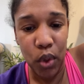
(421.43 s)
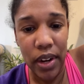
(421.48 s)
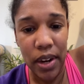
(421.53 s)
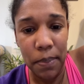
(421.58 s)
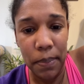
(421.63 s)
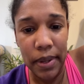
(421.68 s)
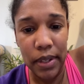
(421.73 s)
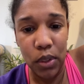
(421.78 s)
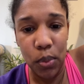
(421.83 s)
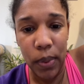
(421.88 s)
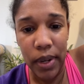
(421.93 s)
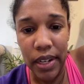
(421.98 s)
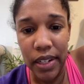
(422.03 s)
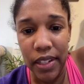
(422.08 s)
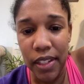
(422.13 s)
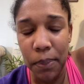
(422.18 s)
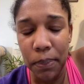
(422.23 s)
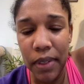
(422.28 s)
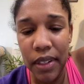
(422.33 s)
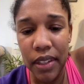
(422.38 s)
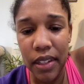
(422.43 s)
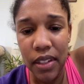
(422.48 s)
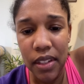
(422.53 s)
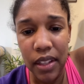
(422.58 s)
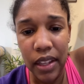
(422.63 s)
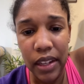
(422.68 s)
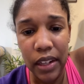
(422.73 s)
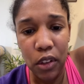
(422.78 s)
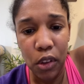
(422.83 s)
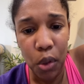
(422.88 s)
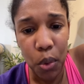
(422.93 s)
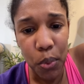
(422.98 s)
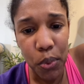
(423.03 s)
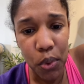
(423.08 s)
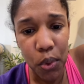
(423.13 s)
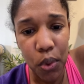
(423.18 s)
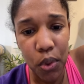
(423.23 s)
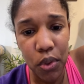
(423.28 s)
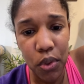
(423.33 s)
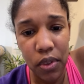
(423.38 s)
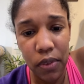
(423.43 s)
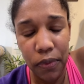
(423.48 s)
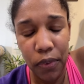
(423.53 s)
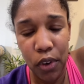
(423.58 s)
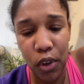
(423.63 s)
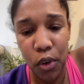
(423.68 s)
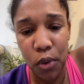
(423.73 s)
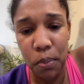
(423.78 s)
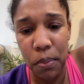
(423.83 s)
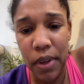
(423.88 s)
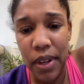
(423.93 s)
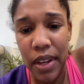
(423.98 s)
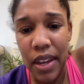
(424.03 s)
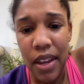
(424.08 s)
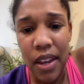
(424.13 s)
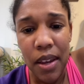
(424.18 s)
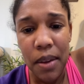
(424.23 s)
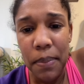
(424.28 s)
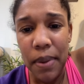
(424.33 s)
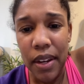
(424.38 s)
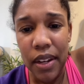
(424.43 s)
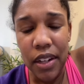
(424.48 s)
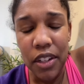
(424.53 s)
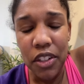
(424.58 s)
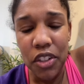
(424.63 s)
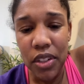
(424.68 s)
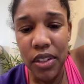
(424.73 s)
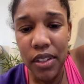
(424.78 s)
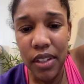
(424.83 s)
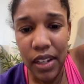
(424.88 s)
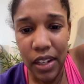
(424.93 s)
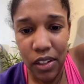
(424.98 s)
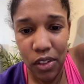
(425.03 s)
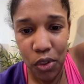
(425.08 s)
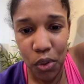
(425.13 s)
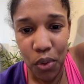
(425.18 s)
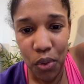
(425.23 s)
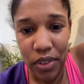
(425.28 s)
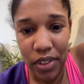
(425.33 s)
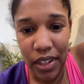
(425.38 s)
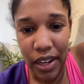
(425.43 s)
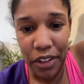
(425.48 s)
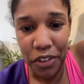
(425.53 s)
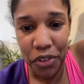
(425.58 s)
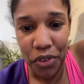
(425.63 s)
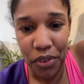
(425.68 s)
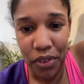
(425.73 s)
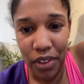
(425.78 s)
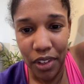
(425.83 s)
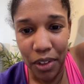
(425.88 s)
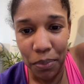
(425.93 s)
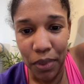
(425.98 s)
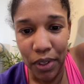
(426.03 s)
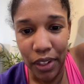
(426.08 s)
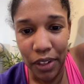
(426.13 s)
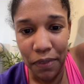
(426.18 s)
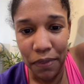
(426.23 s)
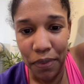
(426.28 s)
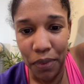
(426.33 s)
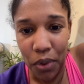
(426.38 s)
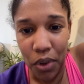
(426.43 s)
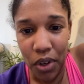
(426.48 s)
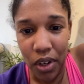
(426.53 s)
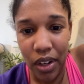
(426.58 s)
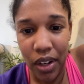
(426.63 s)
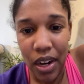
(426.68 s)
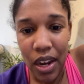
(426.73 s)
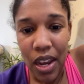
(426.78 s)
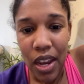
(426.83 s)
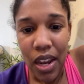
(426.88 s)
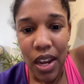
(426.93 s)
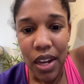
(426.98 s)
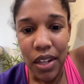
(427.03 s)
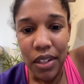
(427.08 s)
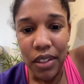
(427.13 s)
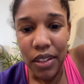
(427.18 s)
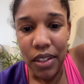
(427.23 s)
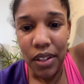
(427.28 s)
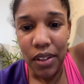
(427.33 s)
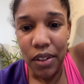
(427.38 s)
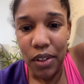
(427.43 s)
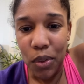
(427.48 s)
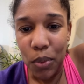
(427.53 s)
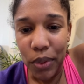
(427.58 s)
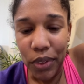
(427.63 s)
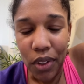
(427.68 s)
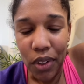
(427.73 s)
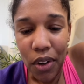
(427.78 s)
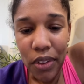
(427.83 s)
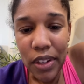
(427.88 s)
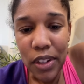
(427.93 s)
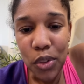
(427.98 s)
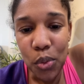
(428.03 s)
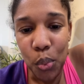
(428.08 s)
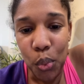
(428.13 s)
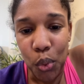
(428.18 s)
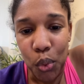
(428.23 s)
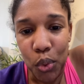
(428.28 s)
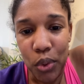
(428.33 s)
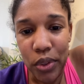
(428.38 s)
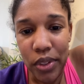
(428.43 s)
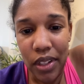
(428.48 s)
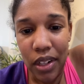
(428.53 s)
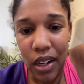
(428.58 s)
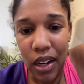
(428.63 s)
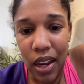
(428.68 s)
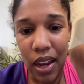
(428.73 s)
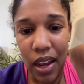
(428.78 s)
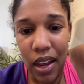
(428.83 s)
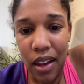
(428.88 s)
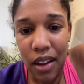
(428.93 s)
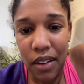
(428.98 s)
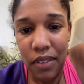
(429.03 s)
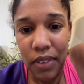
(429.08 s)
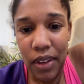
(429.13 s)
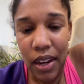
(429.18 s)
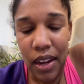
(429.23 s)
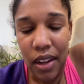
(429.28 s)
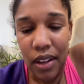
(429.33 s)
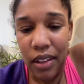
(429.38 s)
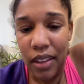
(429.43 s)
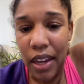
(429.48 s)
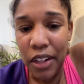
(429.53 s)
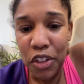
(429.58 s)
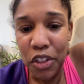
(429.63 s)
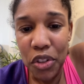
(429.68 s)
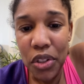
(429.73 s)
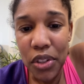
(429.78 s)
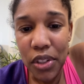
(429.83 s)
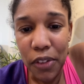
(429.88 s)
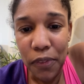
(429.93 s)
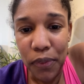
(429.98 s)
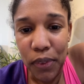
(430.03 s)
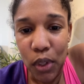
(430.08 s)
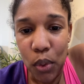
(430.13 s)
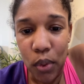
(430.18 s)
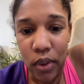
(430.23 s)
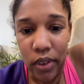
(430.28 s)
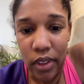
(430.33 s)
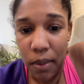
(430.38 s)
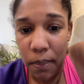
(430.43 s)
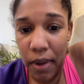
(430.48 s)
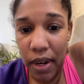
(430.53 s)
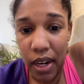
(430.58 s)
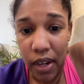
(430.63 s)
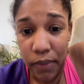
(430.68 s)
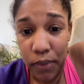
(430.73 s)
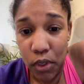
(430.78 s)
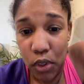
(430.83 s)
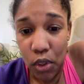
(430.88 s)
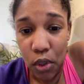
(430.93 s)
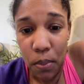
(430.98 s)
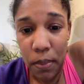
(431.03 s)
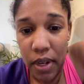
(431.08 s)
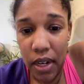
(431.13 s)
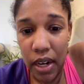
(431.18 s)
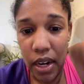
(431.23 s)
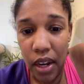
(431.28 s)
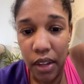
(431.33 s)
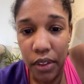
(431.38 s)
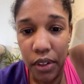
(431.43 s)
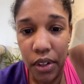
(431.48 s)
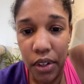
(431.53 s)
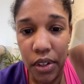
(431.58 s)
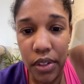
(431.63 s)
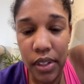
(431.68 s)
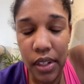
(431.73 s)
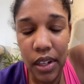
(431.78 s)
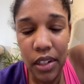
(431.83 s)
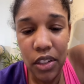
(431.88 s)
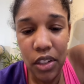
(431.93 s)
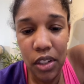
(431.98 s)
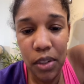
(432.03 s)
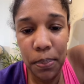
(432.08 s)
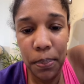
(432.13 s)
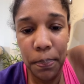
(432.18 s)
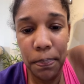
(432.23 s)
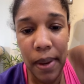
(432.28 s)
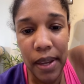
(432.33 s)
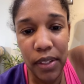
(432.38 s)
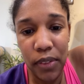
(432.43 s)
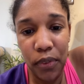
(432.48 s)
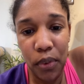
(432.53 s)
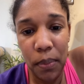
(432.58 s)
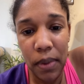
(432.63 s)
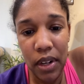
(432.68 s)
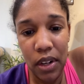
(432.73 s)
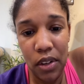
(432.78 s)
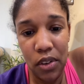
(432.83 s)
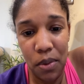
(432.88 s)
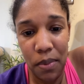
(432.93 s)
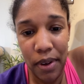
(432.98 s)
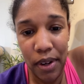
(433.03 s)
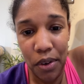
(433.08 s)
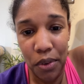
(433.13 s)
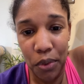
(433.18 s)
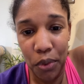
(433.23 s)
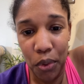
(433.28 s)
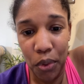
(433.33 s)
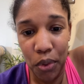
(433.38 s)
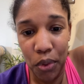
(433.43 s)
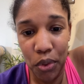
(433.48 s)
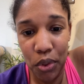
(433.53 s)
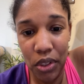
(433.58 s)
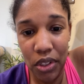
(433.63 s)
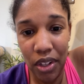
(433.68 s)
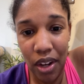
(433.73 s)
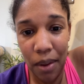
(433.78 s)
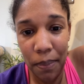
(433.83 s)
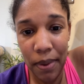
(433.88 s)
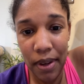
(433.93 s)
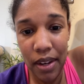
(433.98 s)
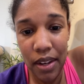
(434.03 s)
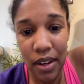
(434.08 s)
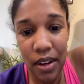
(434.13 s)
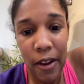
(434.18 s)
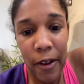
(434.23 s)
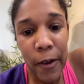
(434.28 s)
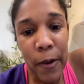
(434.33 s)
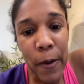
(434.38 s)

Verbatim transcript: in between, something that's like closer to firm, but it's just like a certain texture that I'm looking for. And so with all these rules that I have, and that's just a few of them, I have so many others, it's just best for me to do my own grocery shopping.